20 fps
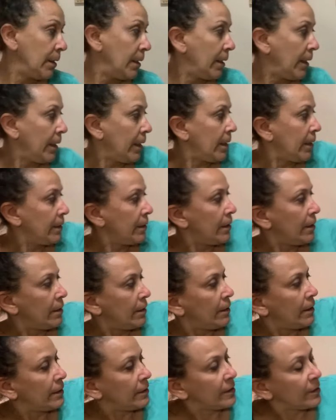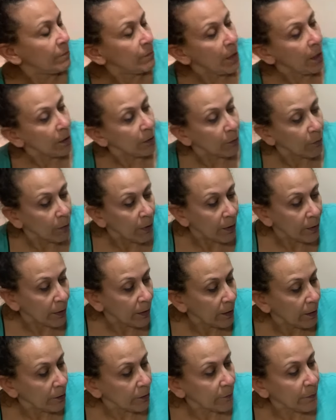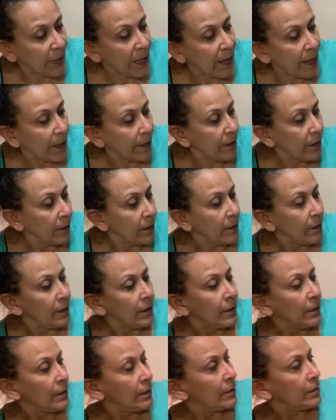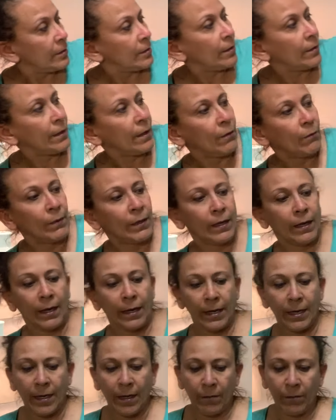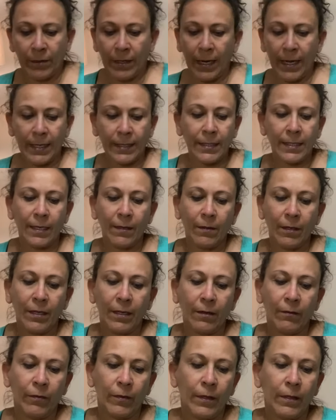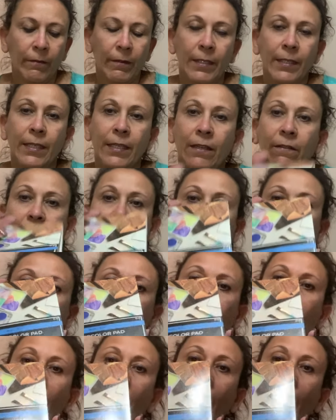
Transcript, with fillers: and a smaller watercolor pad so that when I am relaxing in front of the TV,